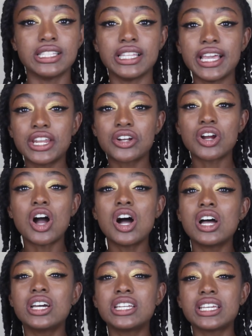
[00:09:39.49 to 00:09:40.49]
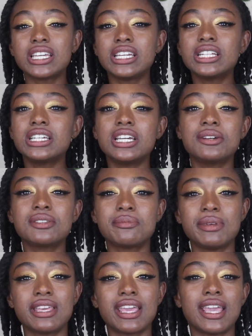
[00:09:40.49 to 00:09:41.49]
Later on, Helios
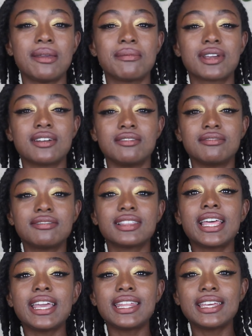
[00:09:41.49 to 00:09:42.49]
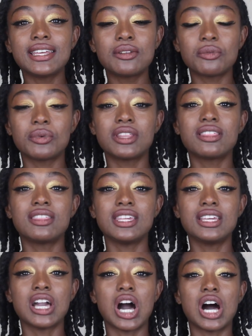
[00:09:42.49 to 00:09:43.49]
became conflated with
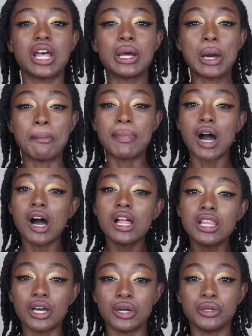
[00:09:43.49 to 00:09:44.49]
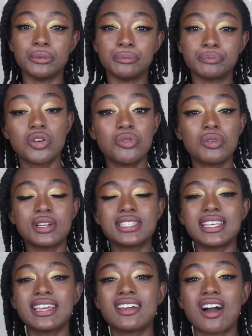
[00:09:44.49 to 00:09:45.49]
the god Apollo, who
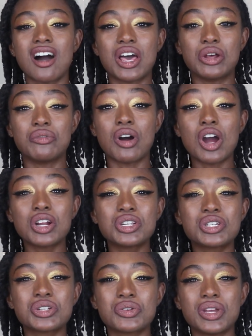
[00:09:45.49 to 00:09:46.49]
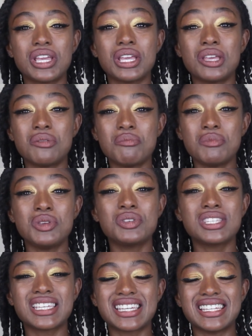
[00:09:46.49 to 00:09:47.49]
was a god of archery,
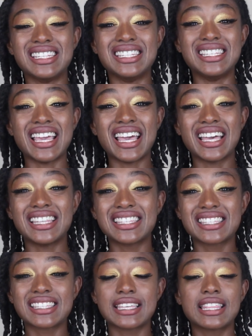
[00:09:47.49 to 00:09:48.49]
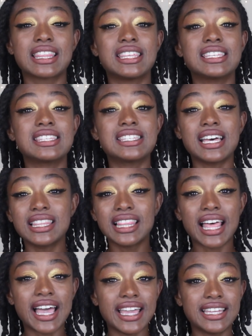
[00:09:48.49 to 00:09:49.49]
music and dance, the
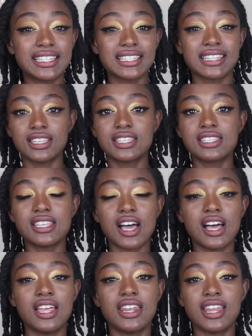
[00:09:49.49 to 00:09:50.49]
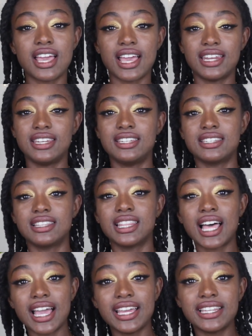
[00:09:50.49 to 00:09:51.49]
sunlight, the sun and
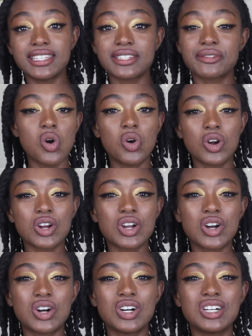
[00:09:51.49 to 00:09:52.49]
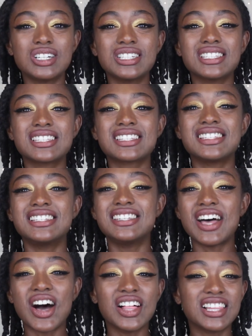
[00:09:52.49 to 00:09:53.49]
light, oracles,
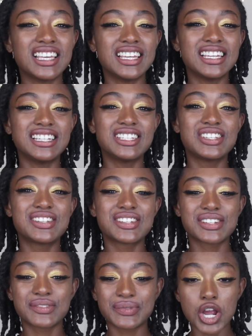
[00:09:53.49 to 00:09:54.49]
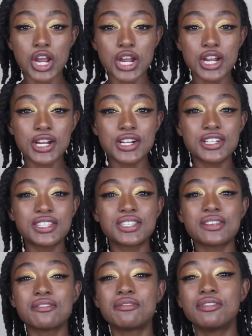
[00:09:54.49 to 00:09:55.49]
knowledge,
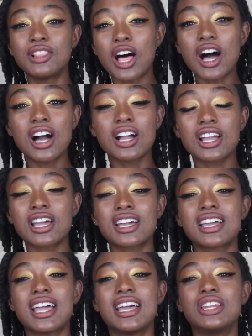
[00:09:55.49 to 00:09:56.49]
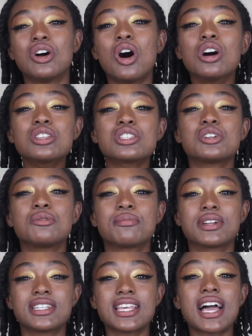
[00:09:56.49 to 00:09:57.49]
herds, flock, and also
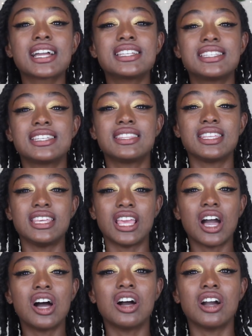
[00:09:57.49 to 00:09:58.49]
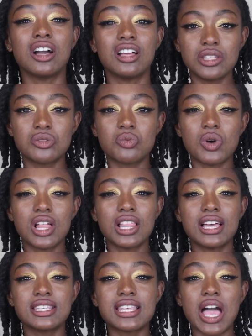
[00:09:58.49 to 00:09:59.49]
protected the young, as well
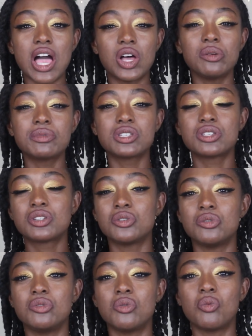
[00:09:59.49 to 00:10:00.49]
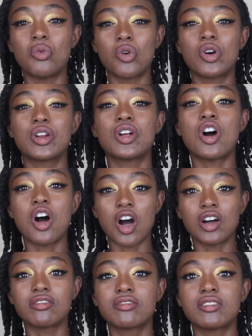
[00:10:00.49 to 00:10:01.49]
as helped to ward
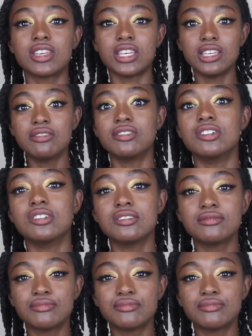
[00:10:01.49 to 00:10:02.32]
off evil.